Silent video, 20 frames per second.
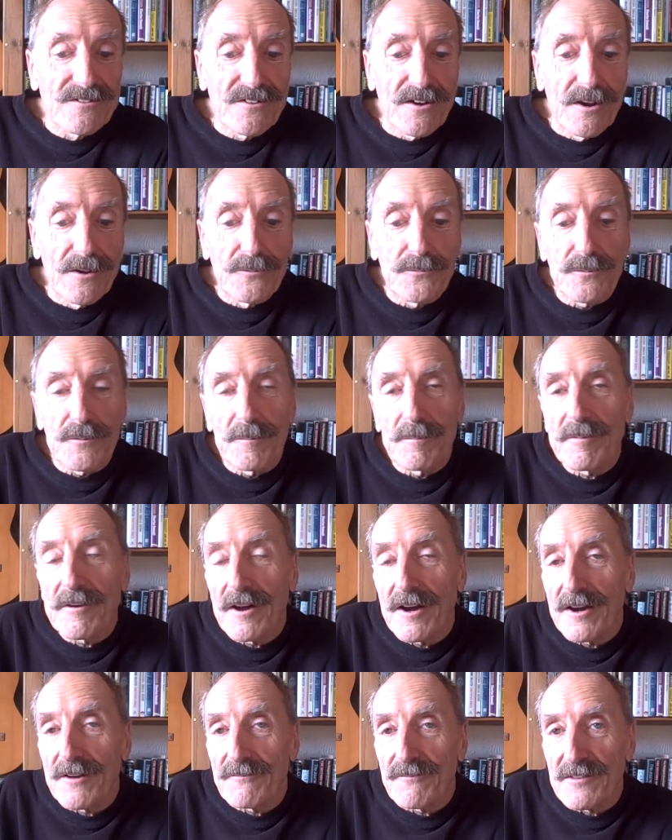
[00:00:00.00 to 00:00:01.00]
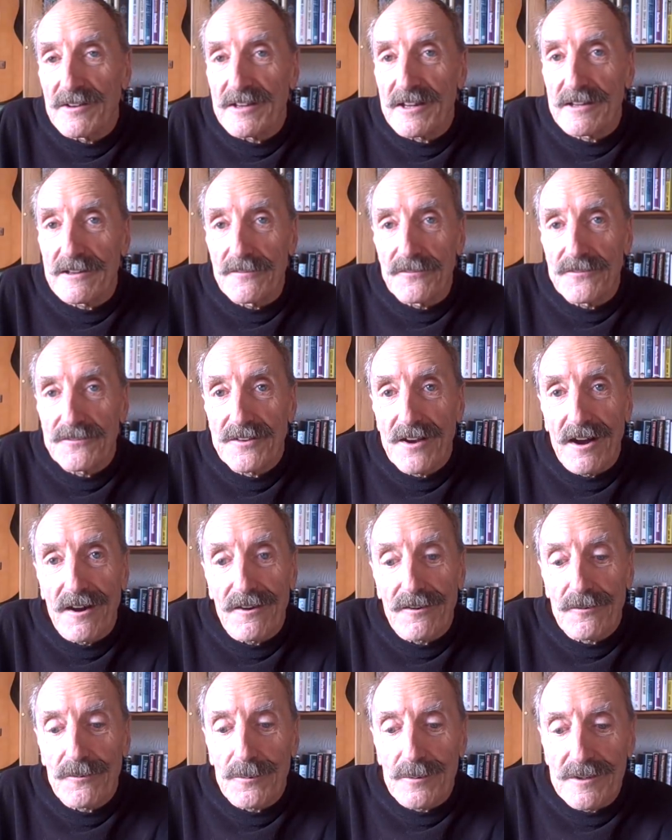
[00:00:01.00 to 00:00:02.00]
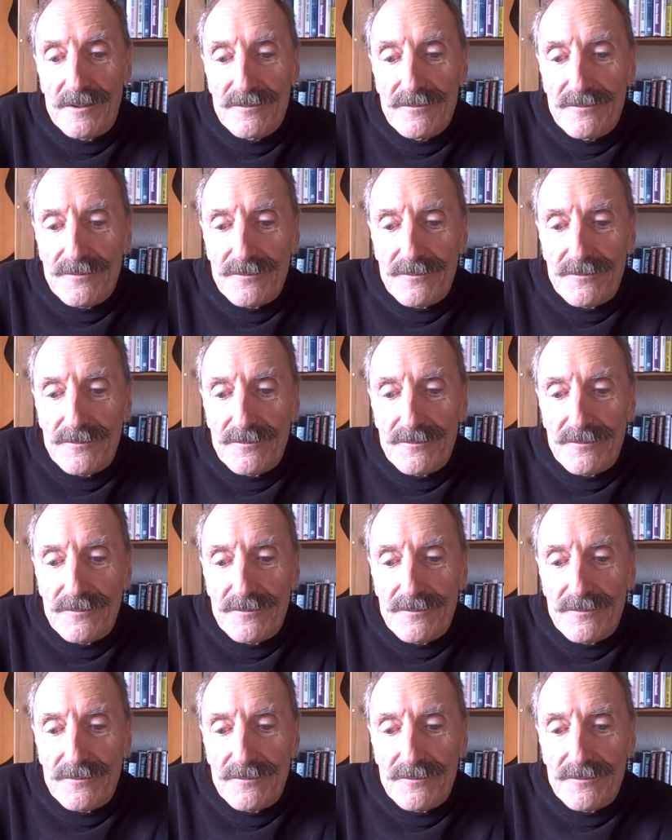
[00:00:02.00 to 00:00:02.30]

time to apply for little Tarquin